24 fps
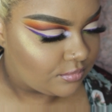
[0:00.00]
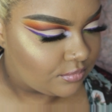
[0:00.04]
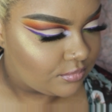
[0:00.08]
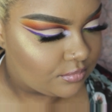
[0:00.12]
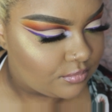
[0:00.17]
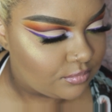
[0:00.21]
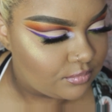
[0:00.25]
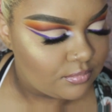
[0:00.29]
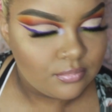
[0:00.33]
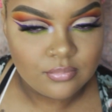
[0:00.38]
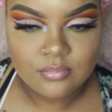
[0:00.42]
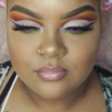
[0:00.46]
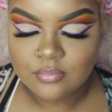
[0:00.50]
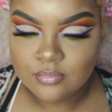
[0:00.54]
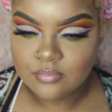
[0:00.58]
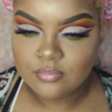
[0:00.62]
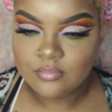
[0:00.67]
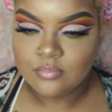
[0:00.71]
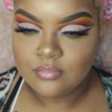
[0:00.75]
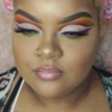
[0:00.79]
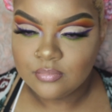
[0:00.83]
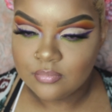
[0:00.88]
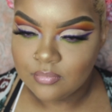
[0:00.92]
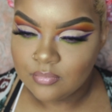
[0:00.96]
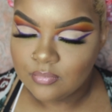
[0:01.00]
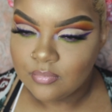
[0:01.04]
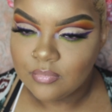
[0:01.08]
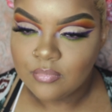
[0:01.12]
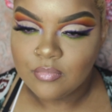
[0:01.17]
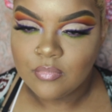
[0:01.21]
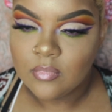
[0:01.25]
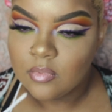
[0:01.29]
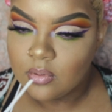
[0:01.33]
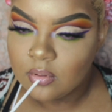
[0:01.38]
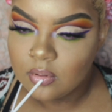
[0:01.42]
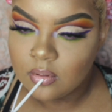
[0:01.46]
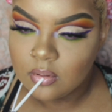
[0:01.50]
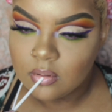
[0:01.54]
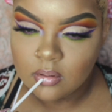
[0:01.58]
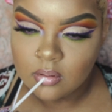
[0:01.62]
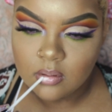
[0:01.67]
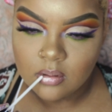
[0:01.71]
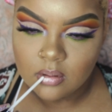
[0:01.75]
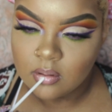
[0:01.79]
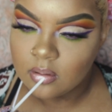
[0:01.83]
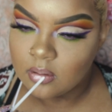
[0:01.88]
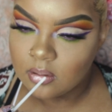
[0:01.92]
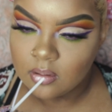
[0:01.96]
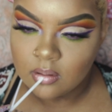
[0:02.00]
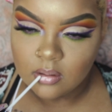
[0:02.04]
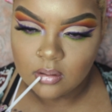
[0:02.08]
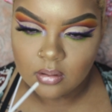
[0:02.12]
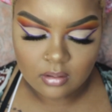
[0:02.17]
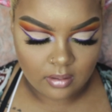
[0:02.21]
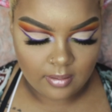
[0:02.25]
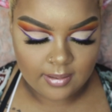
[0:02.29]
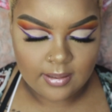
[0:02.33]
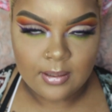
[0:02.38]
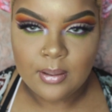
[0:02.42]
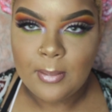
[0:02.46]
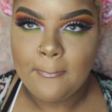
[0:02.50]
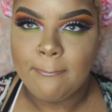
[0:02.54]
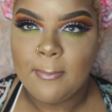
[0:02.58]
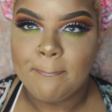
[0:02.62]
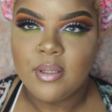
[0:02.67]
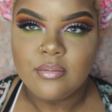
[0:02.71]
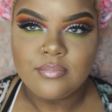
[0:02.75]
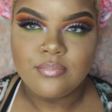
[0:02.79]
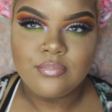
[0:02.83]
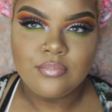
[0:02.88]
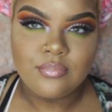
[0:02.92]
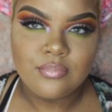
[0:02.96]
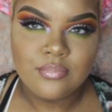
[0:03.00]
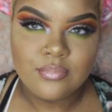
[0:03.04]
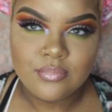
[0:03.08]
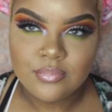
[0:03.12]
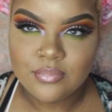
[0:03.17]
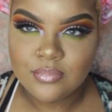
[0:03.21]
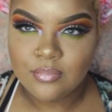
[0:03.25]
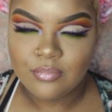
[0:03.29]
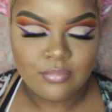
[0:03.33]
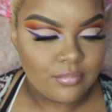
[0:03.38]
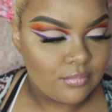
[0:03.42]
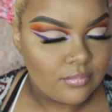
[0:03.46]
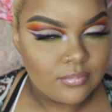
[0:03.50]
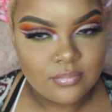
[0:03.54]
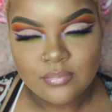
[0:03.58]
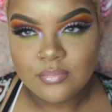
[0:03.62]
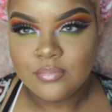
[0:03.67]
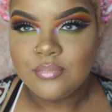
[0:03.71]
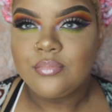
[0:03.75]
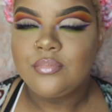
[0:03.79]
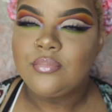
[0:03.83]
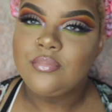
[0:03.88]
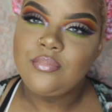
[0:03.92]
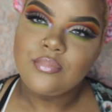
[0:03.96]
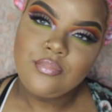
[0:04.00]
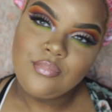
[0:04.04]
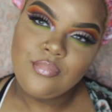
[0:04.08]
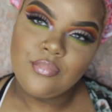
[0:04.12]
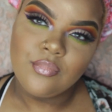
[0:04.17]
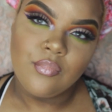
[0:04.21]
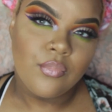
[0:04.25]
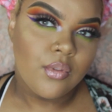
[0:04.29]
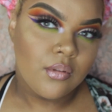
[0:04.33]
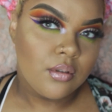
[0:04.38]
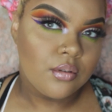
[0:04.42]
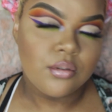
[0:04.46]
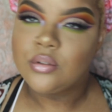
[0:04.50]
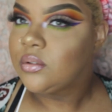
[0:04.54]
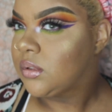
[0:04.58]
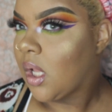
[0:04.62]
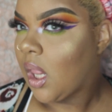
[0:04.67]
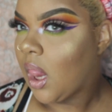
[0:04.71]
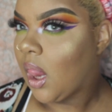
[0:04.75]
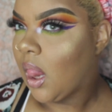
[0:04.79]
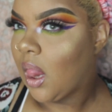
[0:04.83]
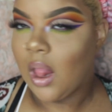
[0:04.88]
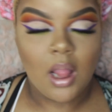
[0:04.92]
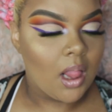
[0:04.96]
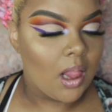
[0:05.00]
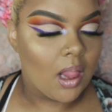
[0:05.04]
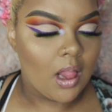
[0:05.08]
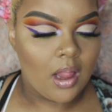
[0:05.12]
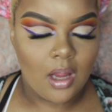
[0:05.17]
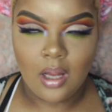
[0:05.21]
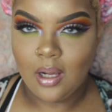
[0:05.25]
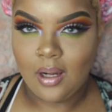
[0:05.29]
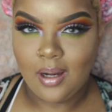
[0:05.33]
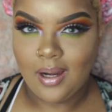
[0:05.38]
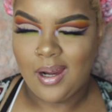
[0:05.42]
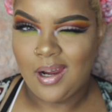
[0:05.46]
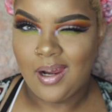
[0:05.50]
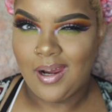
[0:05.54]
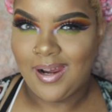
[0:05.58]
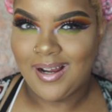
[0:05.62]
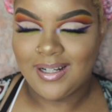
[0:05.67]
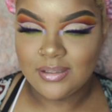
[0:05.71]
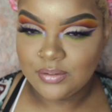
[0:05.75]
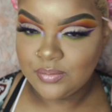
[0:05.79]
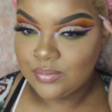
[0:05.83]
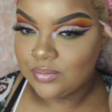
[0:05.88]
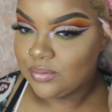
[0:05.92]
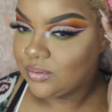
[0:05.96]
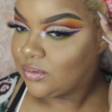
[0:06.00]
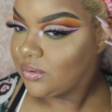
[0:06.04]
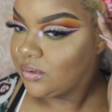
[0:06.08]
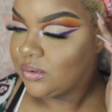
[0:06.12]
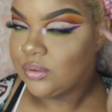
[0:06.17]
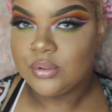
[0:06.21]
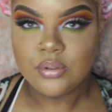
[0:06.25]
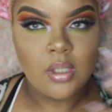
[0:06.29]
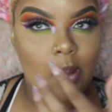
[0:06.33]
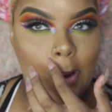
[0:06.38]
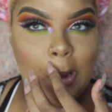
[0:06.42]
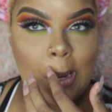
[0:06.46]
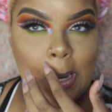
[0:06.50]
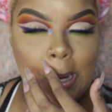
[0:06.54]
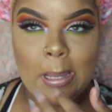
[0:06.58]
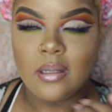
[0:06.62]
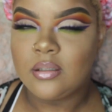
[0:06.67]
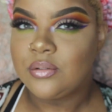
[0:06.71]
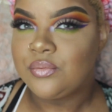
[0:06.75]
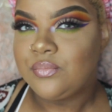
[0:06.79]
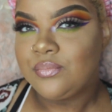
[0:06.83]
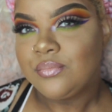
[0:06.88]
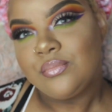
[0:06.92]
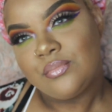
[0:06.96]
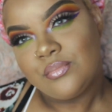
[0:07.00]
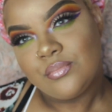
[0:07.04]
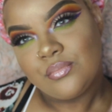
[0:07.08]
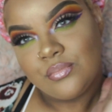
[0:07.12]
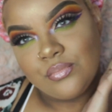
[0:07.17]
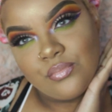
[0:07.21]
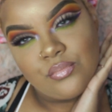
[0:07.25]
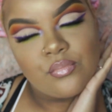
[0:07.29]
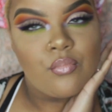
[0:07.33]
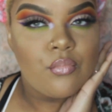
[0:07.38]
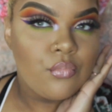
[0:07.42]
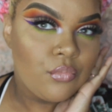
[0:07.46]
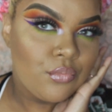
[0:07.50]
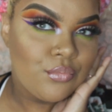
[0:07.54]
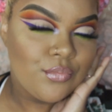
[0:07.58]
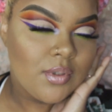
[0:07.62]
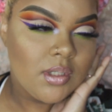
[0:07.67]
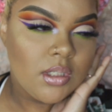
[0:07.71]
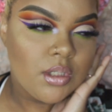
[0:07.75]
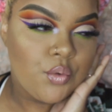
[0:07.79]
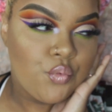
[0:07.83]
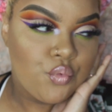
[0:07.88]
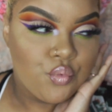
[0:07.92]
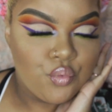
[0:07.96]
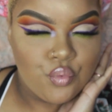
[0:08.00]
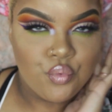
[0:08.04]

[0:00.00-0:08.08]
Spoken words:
a little bit of glitter gloss. I just don't remember particularly which one. So my bad. Sorry.